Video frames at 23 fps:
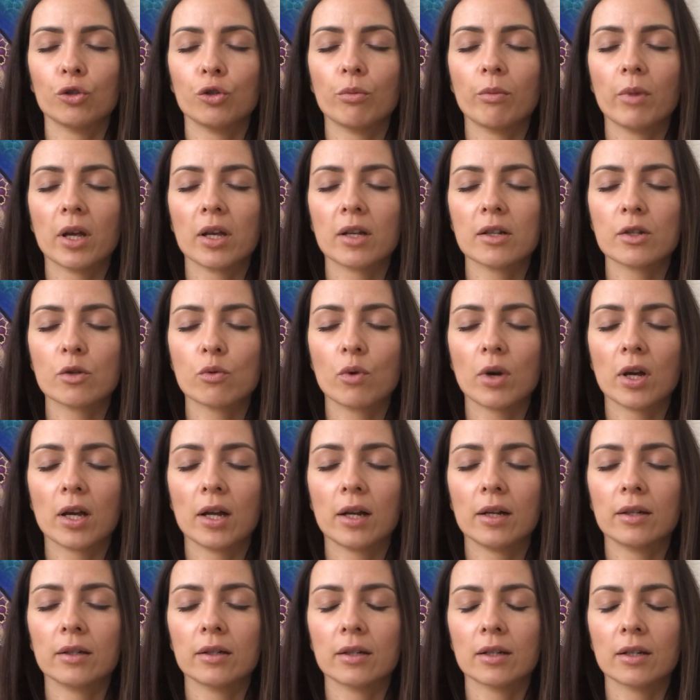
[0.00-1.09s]
you may as
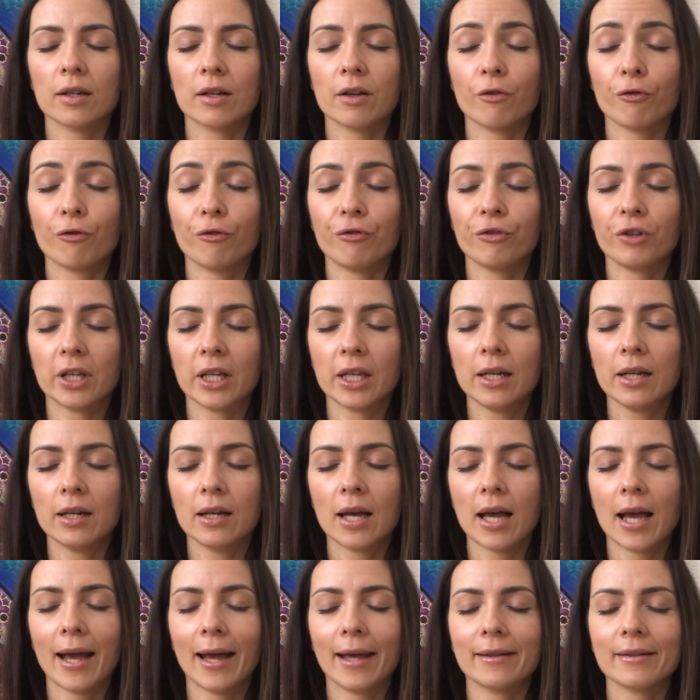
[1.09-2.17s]
well feel
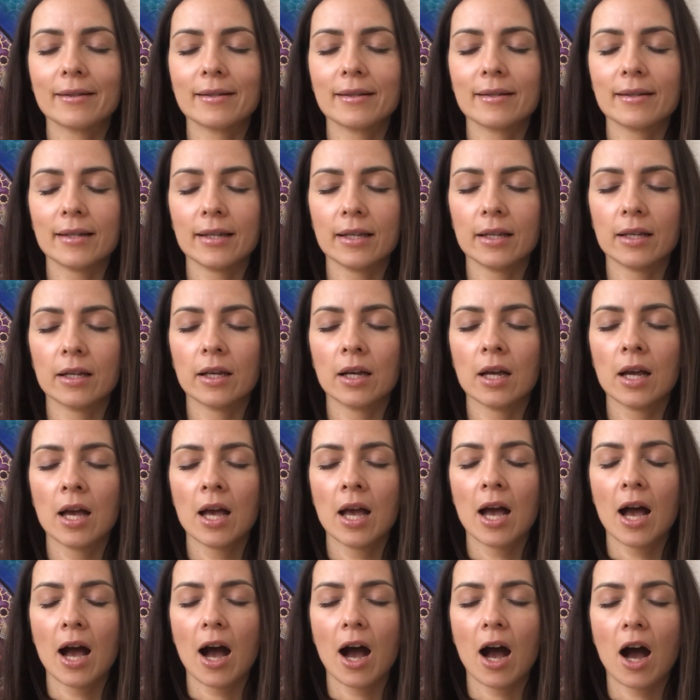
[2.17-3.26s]
and see
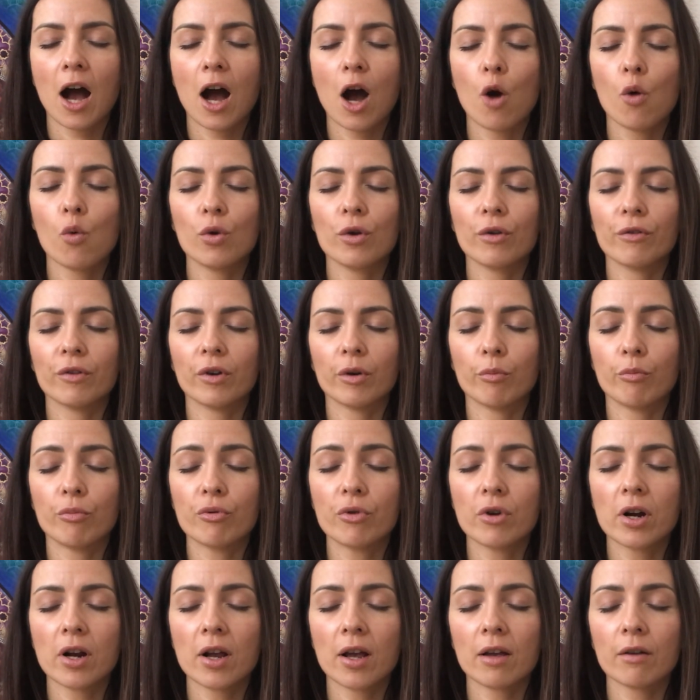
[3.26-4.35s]
how with a
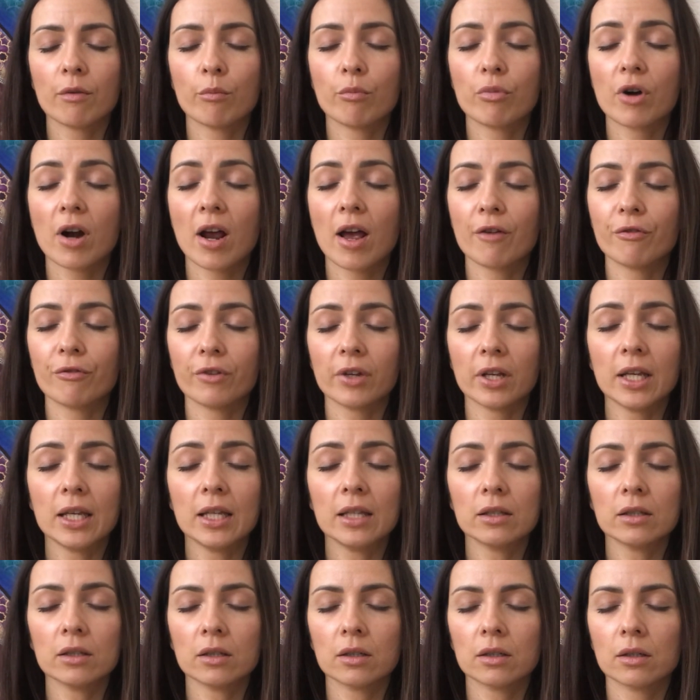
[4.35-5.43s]
breath
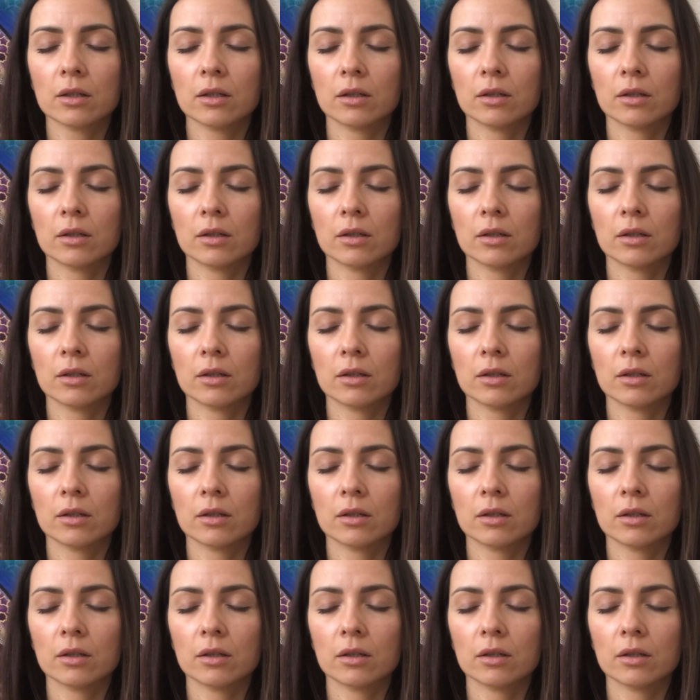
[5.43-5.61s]
in,